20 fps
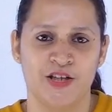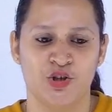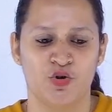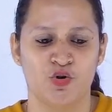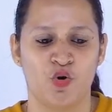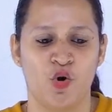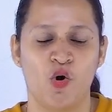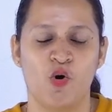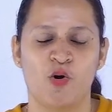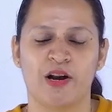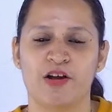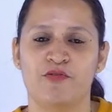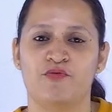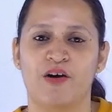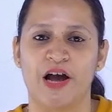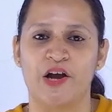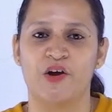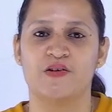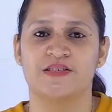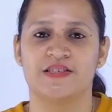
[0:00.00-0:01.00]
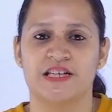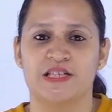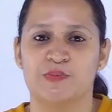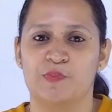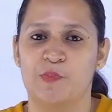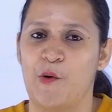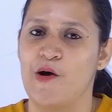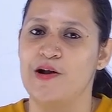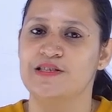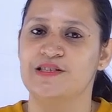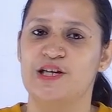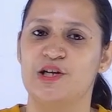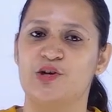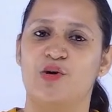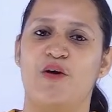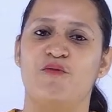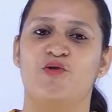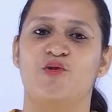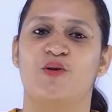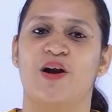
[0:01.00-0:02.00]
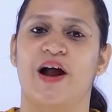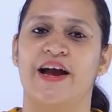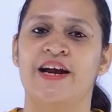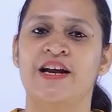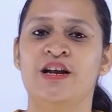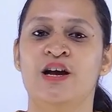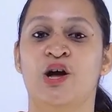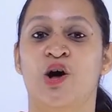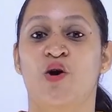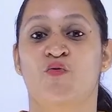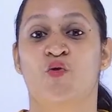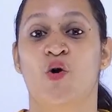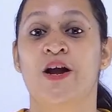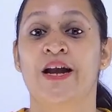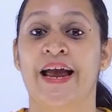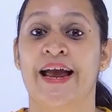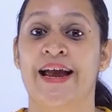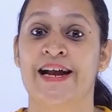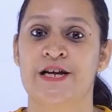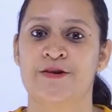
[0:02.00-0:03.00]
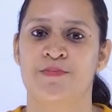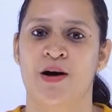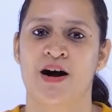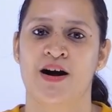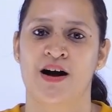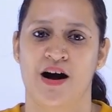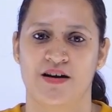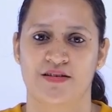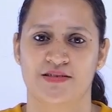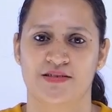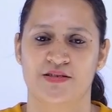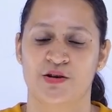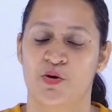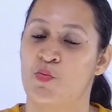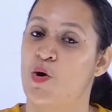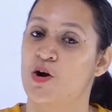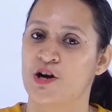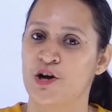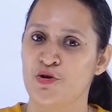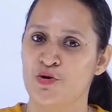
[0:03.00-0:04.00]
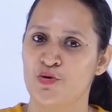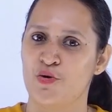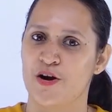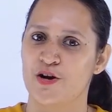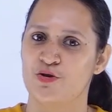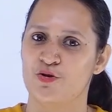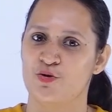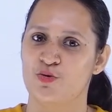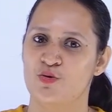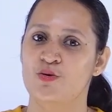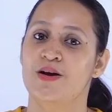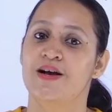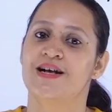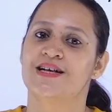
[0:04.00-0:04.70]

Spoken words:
you know only 5 or 6 points that you have to write for 8-mark answer. What are you going to do?